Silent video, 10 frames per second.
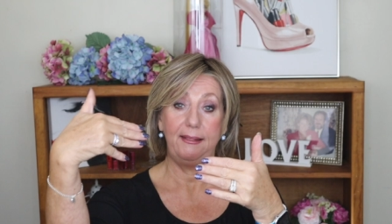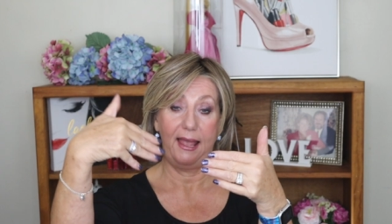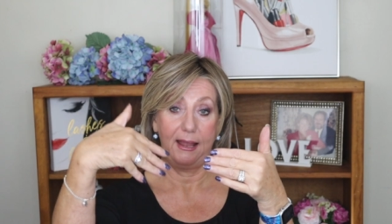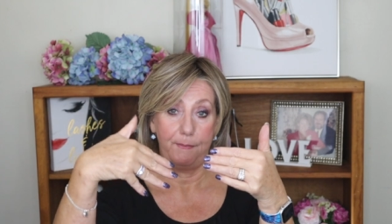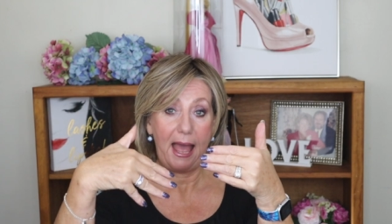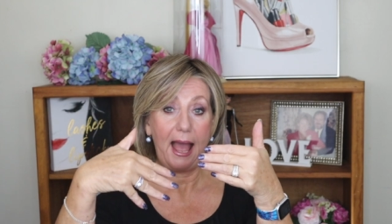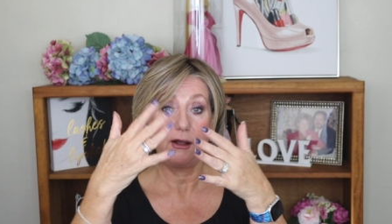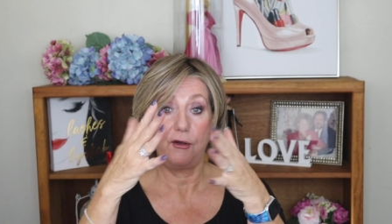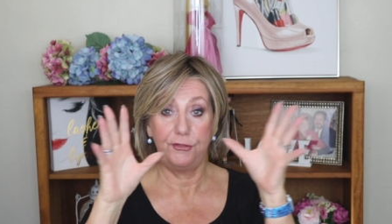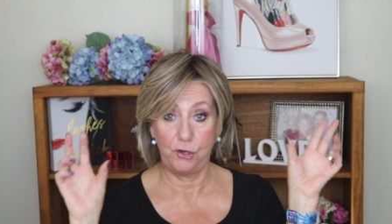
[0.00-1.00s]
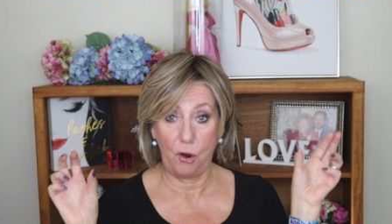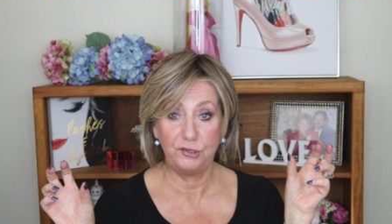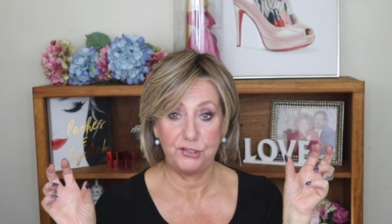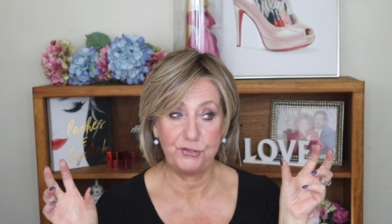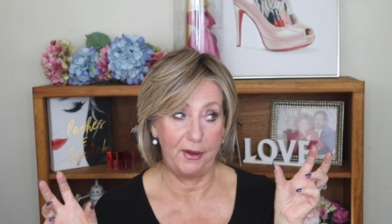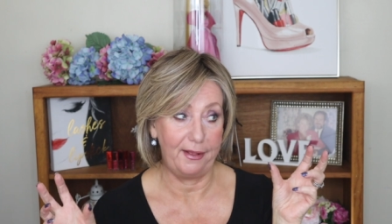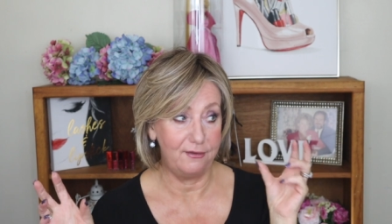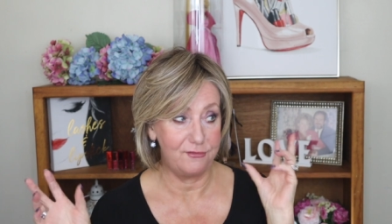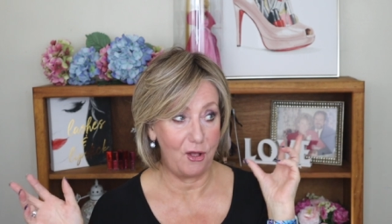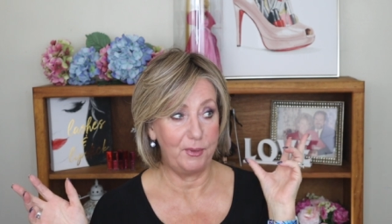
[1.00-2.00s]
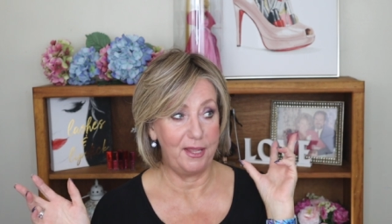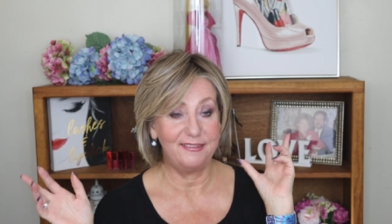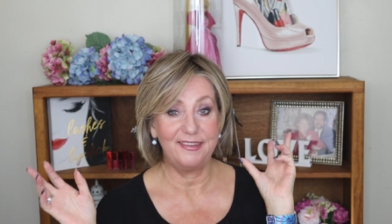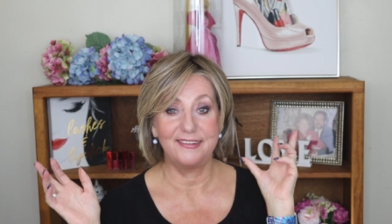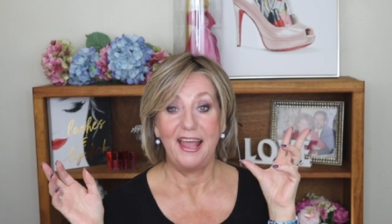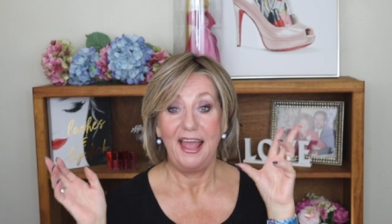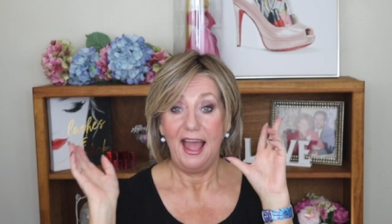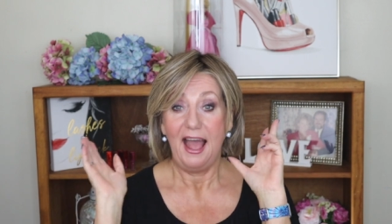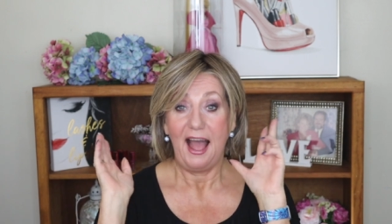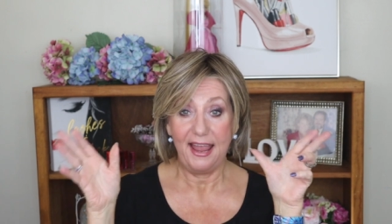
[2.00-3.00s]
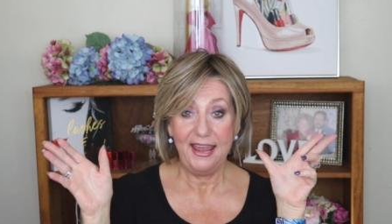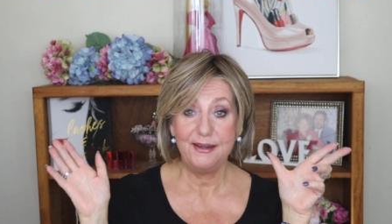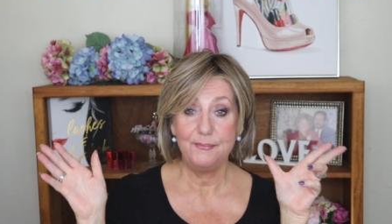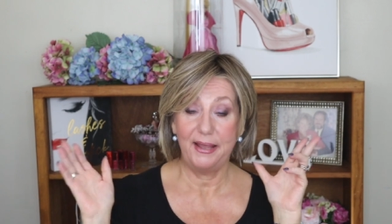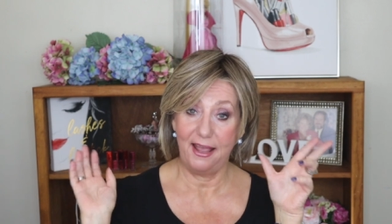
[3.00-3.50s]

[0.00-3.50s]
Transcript: leg back on the Ghost Trail of all places, I hit my